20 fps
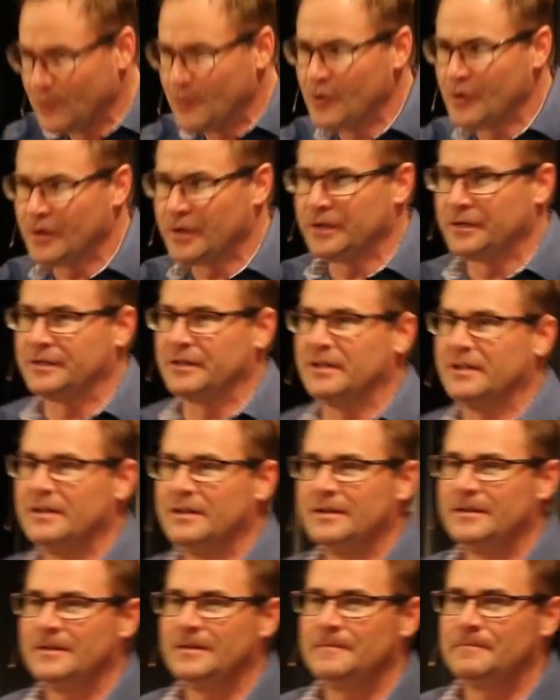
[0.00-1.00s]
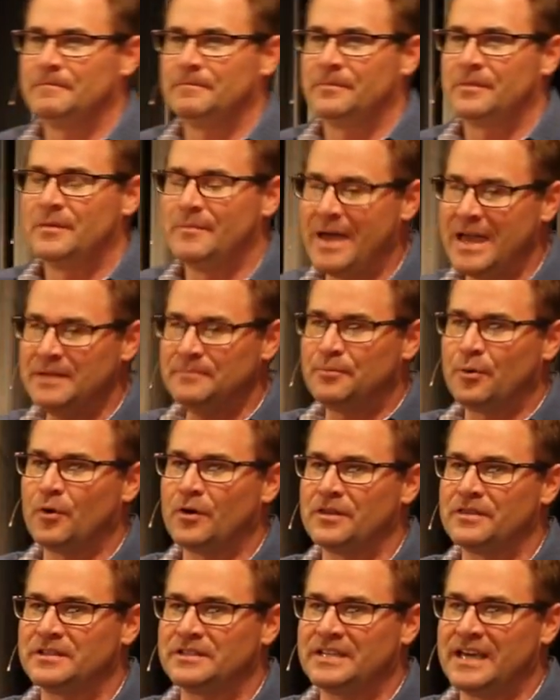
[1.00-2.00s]
Lord. The main
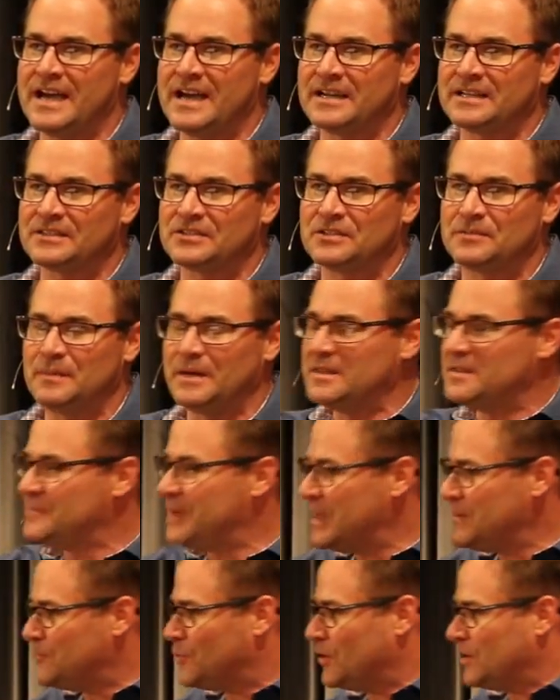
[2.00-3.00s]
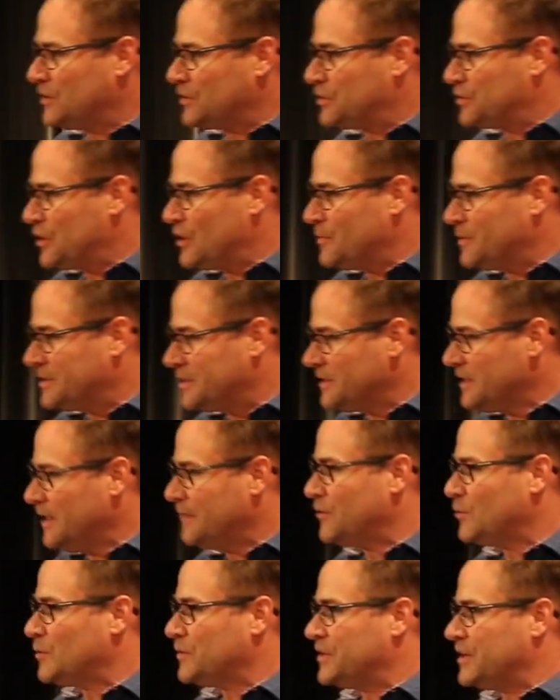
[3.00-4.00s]
point of the text, being the main point of the sermon,
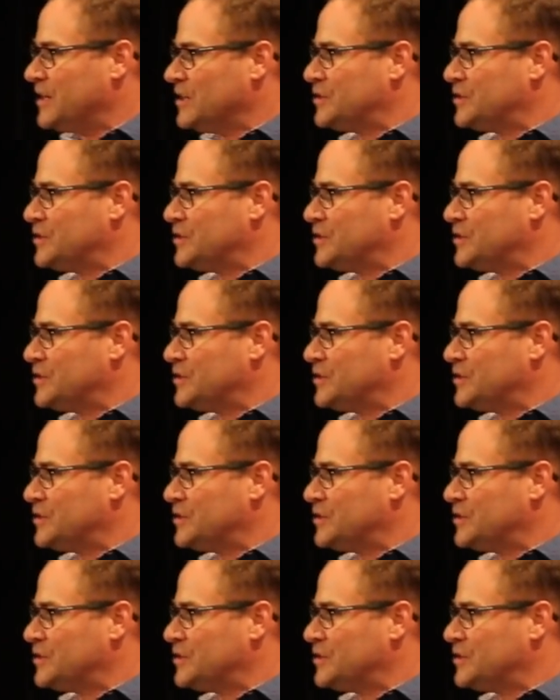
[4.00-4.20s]
delivered with an